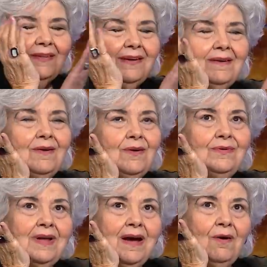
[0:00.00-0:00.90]
I thought,
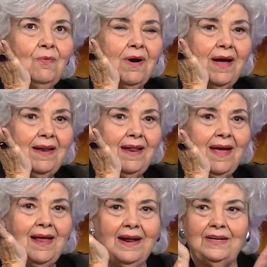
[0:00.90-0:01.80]
oh, now
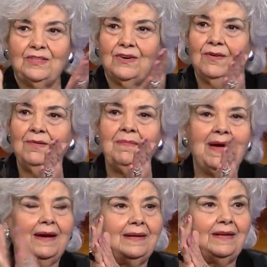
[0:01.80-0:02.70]
what? And I turned
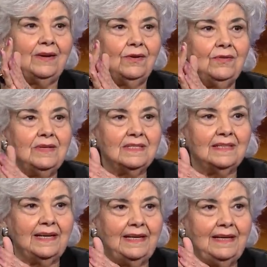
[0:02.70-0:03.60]
back, and here
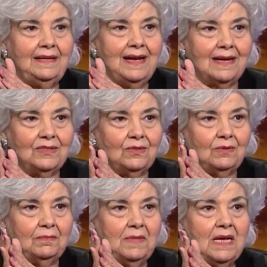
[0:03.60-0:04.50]
this lady next
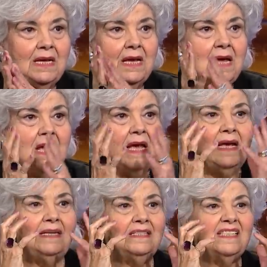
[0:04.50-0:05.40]
to him
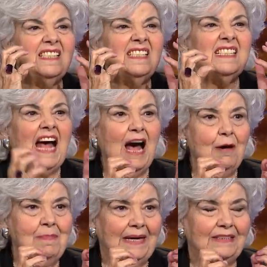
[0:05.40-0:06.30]
is
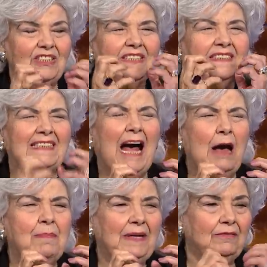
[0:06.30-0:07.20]
sobbing
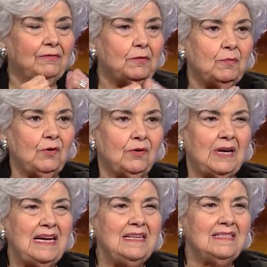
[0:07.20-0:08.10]
from
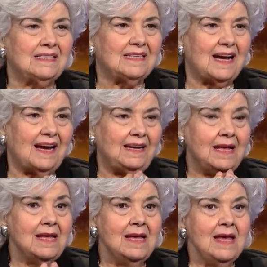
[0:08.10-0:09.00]
her
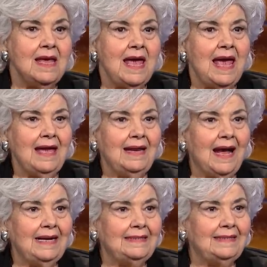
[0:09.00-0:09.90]
inside.
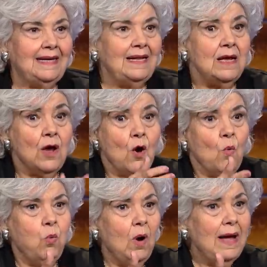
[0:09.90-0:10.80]
And I said,
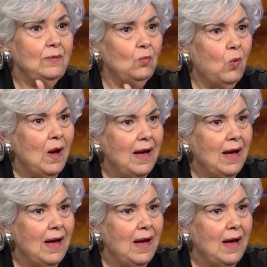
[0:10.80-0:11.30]
what?